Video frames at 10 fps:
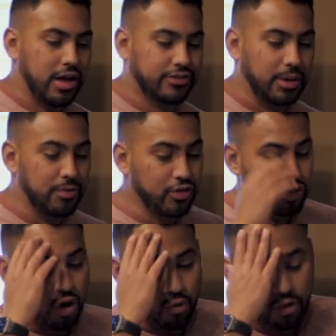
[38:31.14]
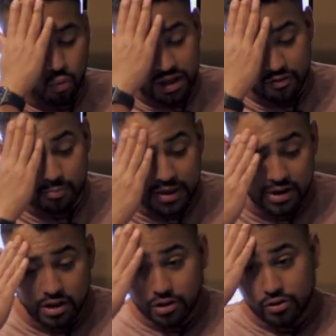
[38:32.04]
Some of you know that we have
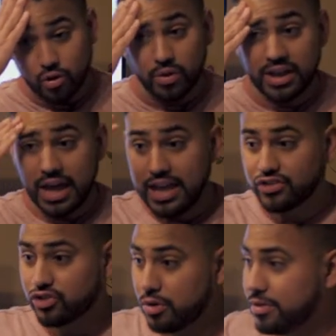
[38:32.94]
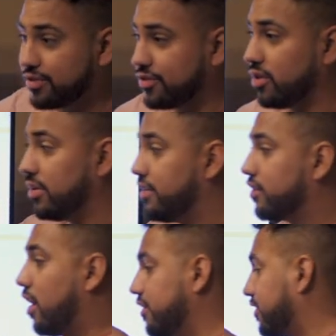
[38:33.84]
been doing a sermon
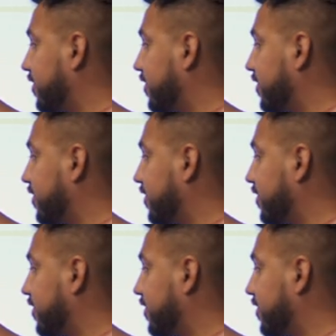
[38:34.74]
series on